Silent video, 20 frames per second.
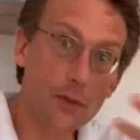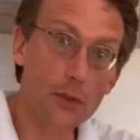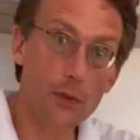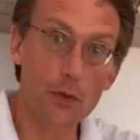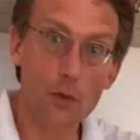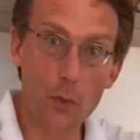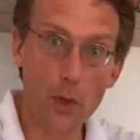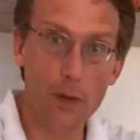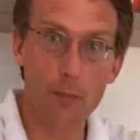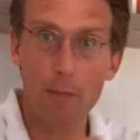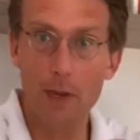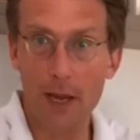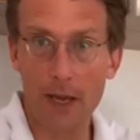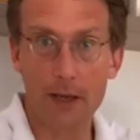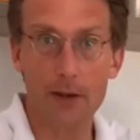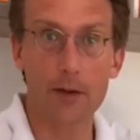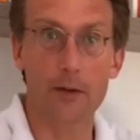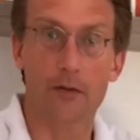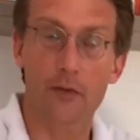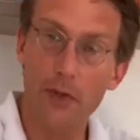you went back
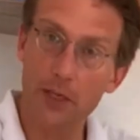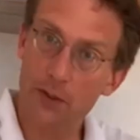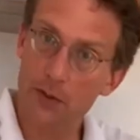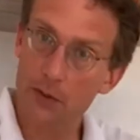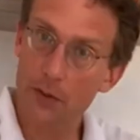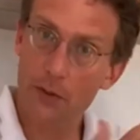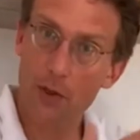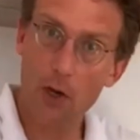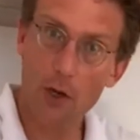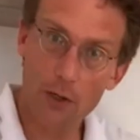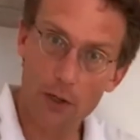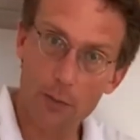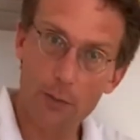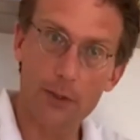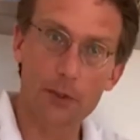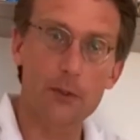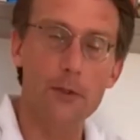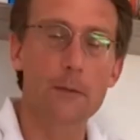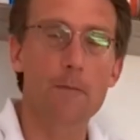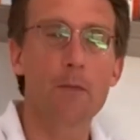and fixed the
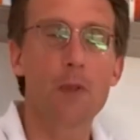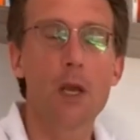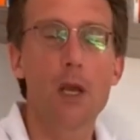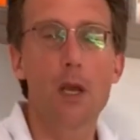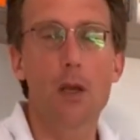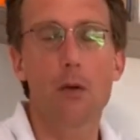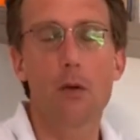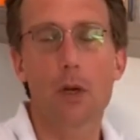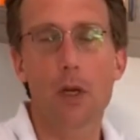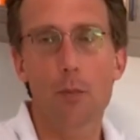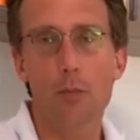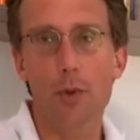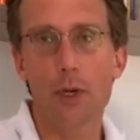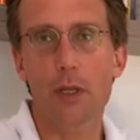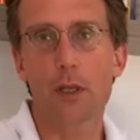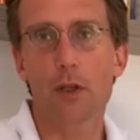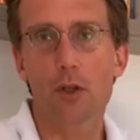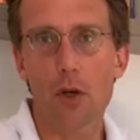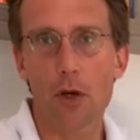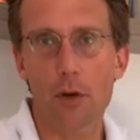documents, you can bring
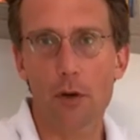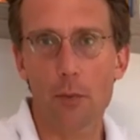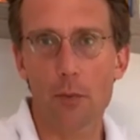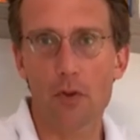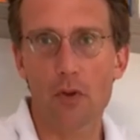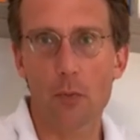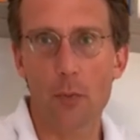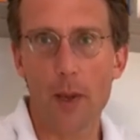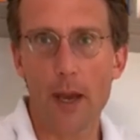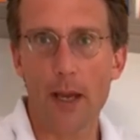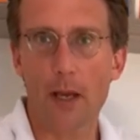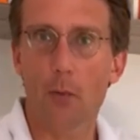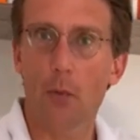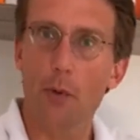the documents back.